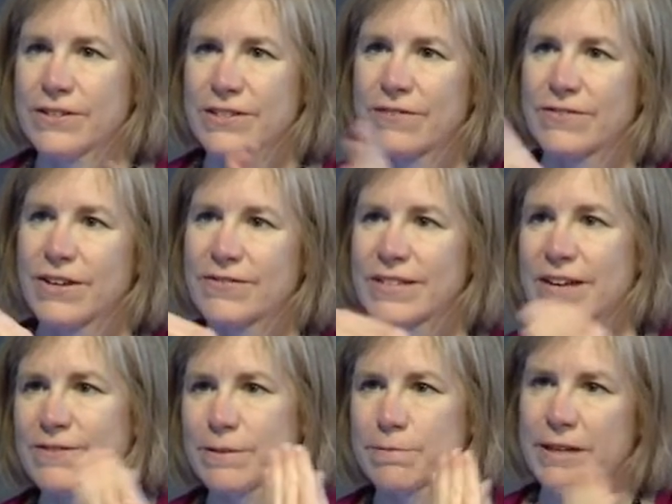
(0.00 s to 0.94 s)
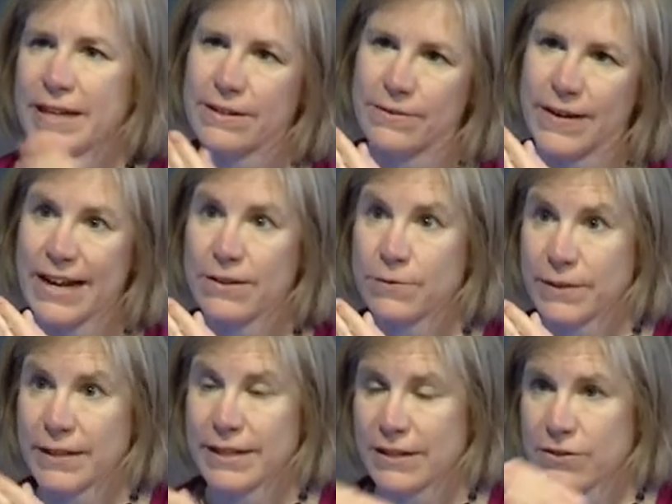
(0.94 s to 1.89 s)
You sometimes have to play around
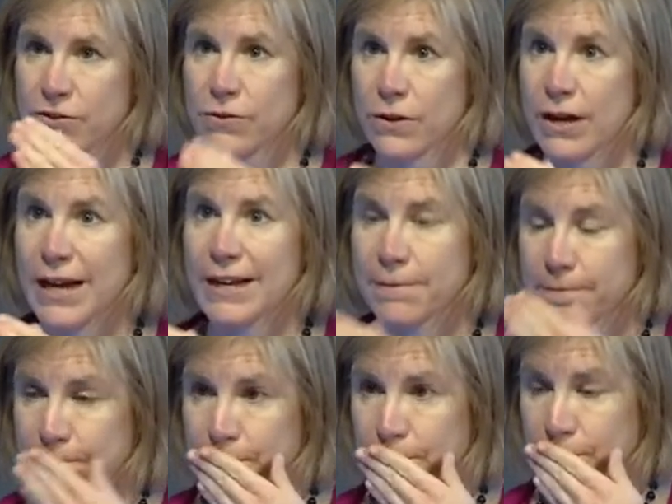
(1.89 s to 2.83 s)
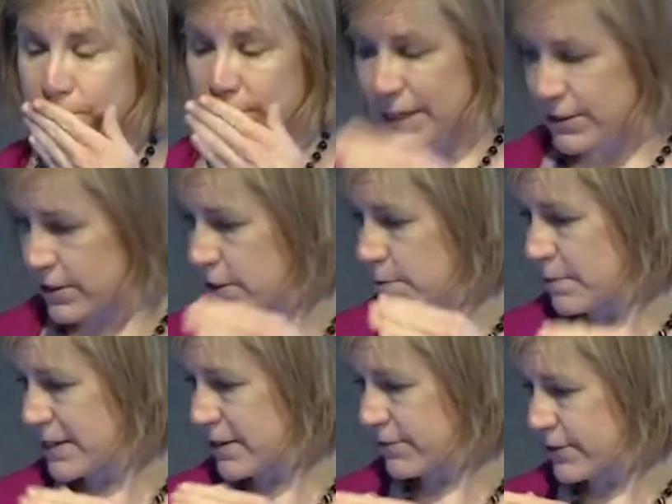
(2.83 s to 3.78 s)
with it and try,
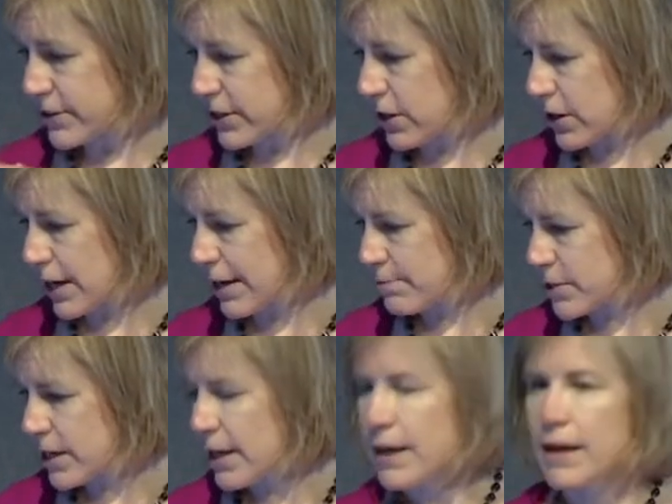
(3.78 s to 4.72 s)
different times.